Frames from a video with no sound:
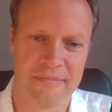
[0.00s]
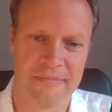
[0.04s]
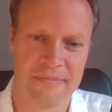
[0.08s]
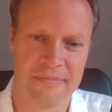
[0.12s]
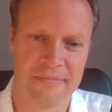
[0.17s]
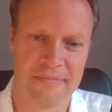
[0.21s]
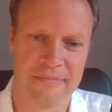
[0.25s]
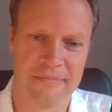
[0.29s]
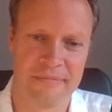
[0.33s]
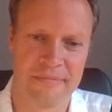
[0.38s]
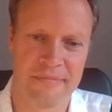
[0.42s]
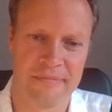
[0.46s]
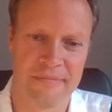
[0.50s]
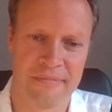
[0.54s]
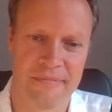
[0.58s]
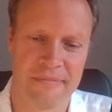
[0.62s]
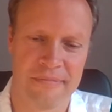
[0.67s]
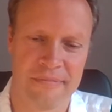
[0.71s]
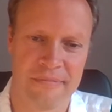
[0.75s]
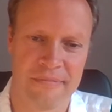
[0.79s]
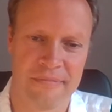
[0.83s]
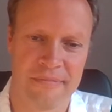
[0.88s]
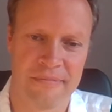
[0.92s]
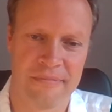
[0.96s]

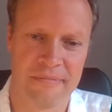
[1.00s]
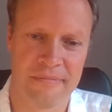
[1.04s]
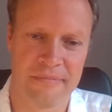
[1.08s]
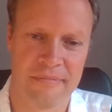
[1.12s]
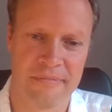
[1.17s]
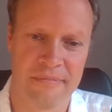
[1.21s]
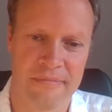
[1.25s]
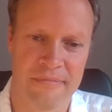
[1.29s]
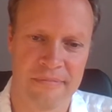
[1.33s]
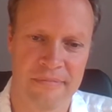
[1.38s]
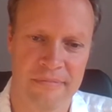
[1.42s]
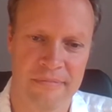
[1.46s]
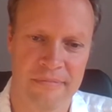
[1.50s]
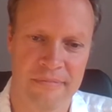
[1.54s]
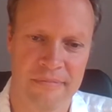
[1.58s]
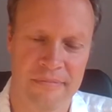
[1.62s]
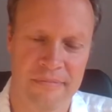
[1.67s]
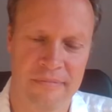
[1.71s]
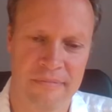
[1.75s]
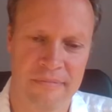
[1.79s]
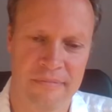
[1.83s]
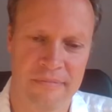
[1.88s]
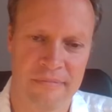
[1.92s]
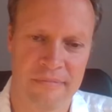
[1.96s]

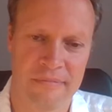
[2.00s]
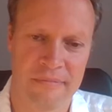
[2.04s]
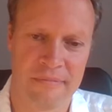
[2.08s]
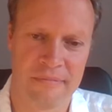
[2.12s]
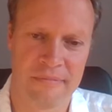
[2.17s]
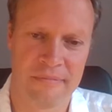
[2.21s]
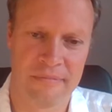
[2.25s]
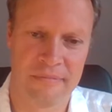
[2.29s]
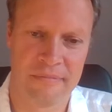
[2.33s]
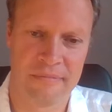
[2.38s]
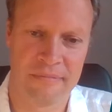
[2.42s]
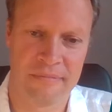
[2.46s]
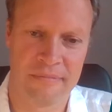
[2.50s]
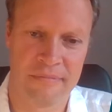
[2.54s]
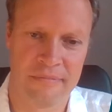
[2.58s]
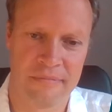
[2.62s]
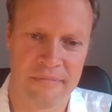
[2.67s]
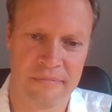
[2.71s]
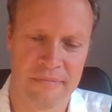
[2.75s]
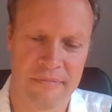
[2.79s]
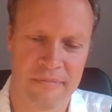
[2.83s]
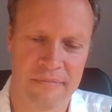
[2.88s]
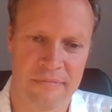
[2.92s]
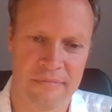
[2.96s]

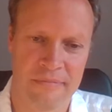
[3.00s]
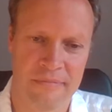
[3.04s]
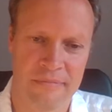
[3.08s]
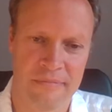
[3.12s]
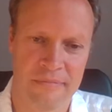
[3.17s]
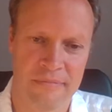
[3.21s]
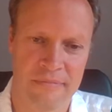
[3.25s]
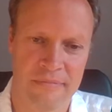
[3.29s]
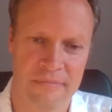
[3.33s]
No words are spoken by the person on screen.